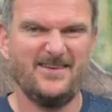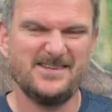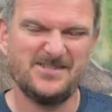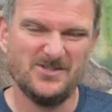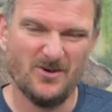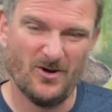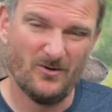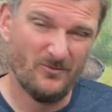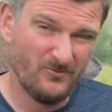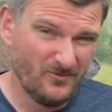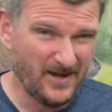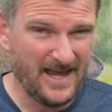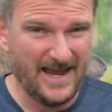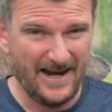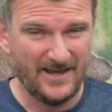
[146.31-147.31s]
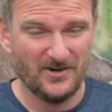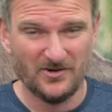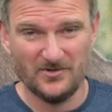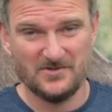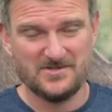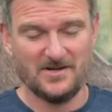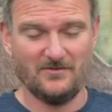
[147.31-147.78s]
it's not really a
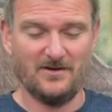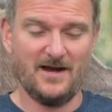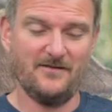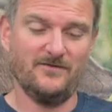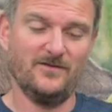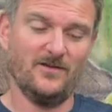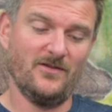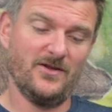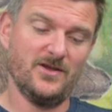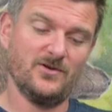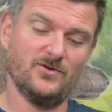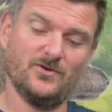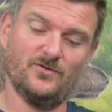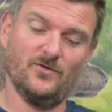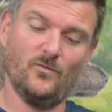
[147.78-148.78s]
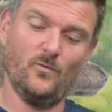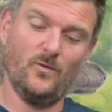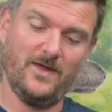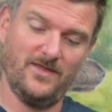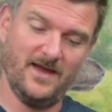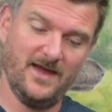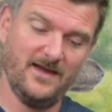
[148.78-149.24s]
hunting rifle, although you could hunt
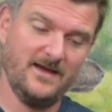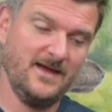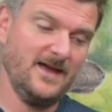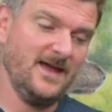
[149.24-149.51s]
with it.